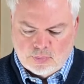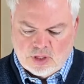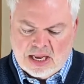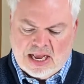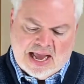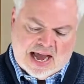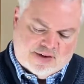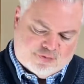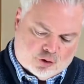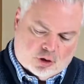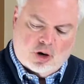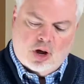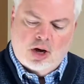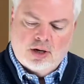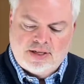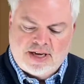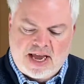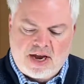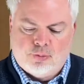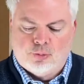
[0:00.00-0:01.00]
After a long
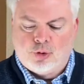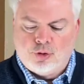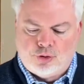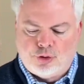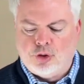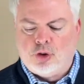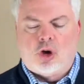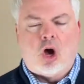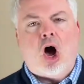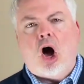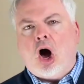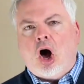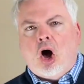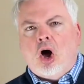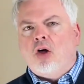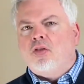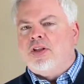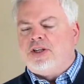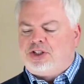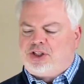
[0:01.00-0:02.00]
day, Ruth took all
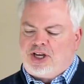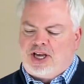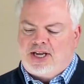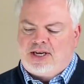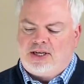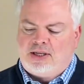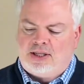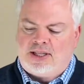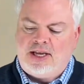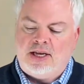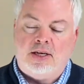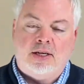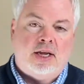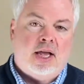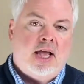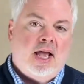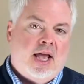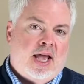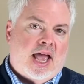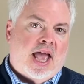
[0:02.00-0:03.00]
that she had gleaned
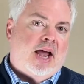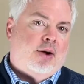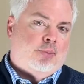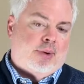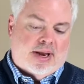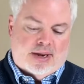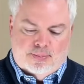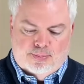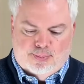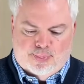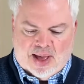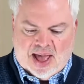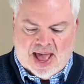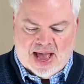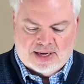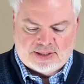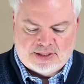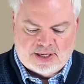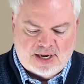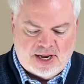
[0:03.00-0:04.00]
and went back
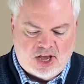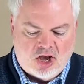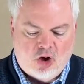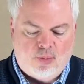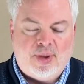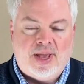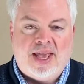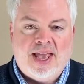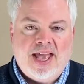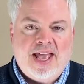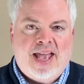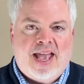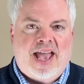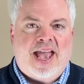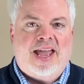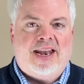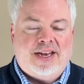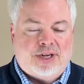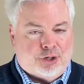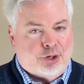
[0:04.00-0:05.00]
to Naomi. And
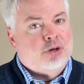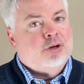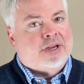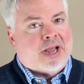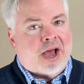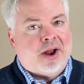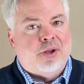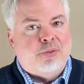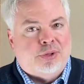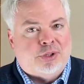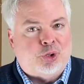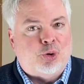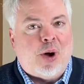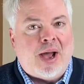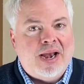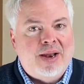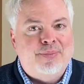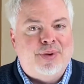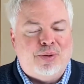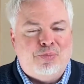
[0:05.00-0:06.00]
it turned out it was quite a
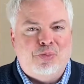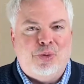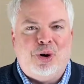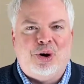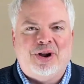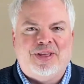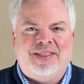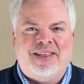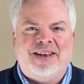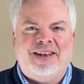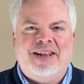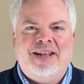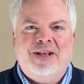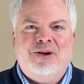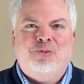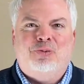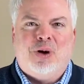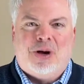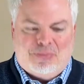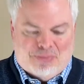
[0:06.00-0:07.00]
bit more than
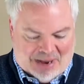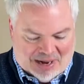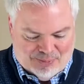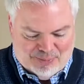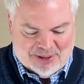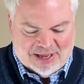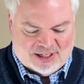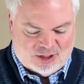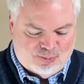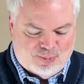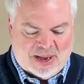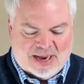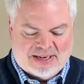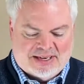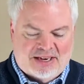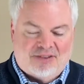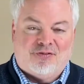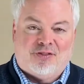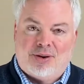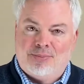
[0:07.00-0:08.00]
what might be expected
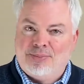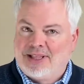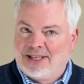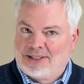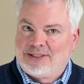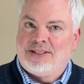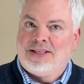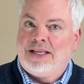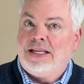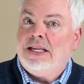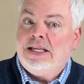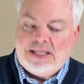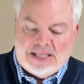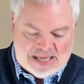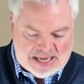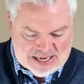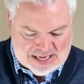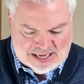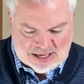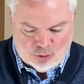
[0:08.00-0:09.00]
from this
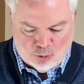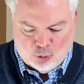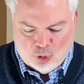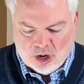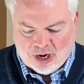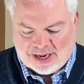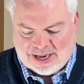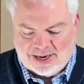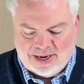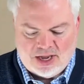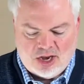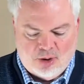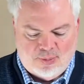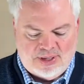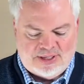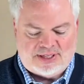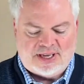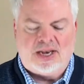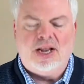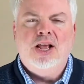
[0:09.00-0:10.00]
gleaning work. And Naomi
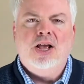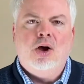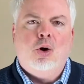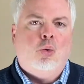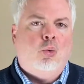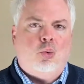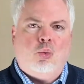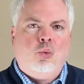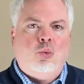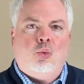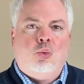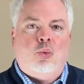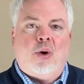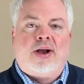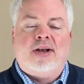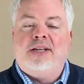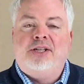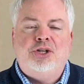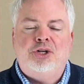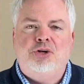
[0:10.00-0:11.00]
said, "Where
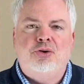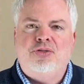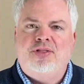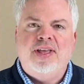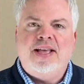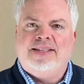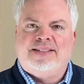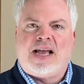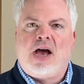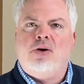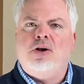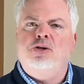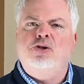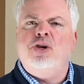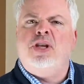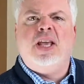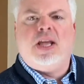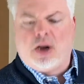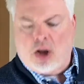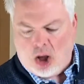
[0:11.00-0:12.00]
did you do this? How did you
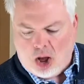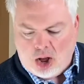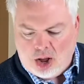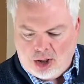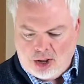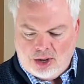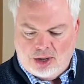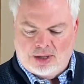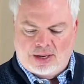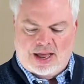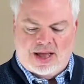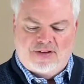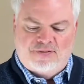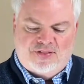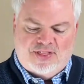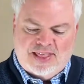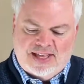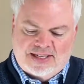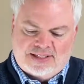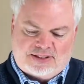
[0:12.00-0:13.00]
get all of
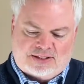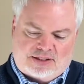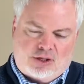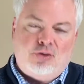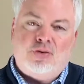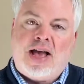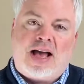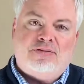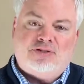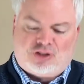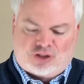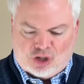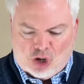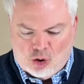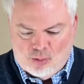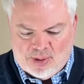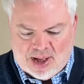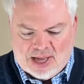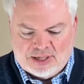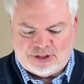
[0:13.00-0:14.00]
this? You have so
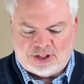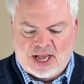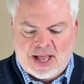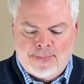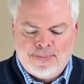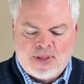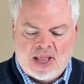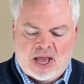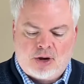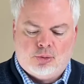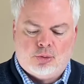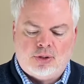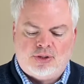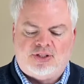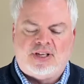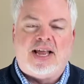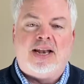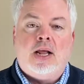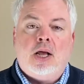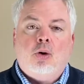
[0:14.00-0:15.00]
much." And Ruth
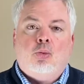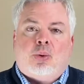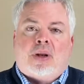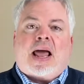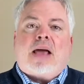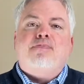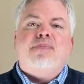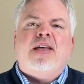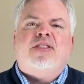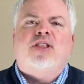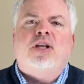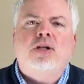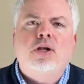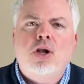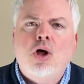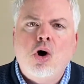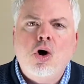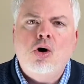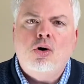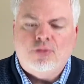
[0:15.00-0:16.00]
said, "Well, I met the
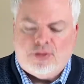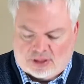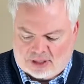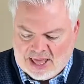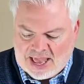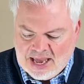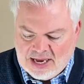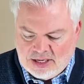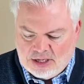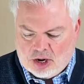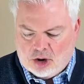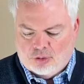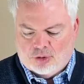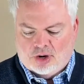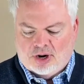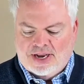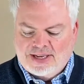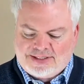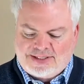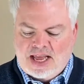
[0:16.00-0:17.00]
landowner.
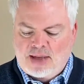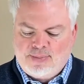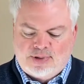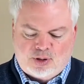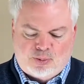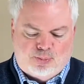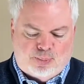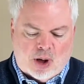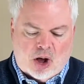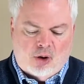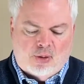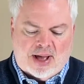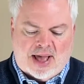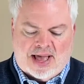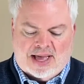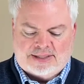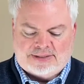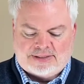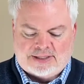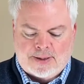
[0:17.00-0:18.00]
His name is
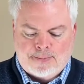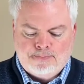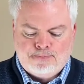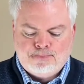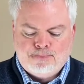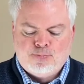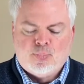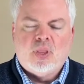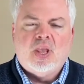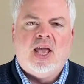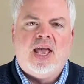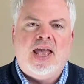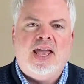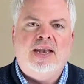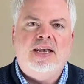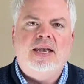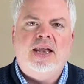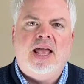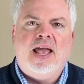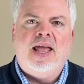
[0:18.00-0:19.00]
Boaz." And
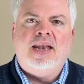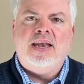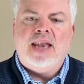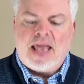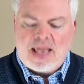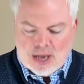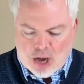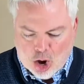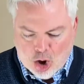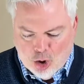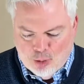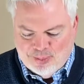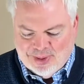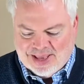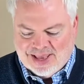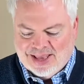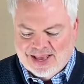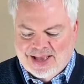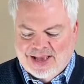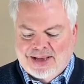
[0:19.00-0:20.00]
Naomi
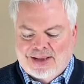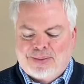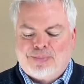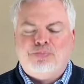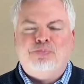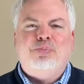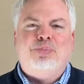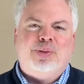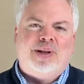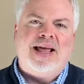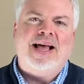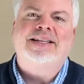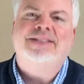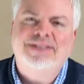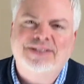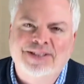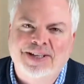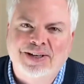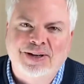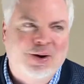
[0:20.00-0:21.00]
blessed
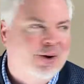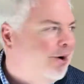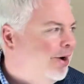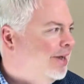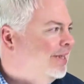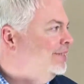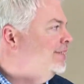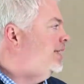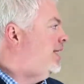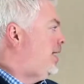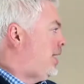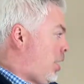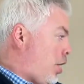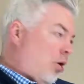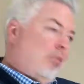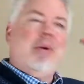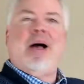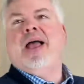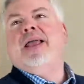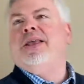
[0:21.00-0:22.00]
the Lord and said, "Oh
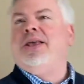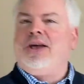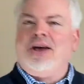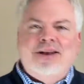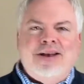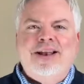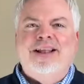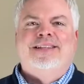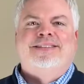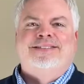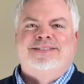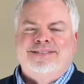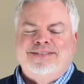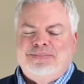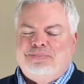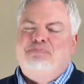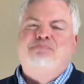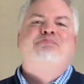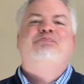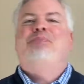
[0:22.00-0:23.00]
my goodness,
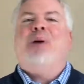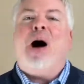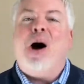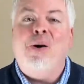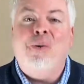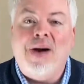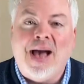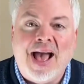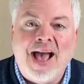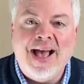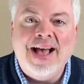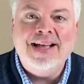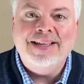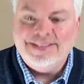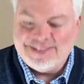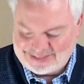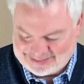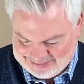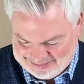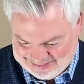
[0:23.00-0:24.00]
Boaz,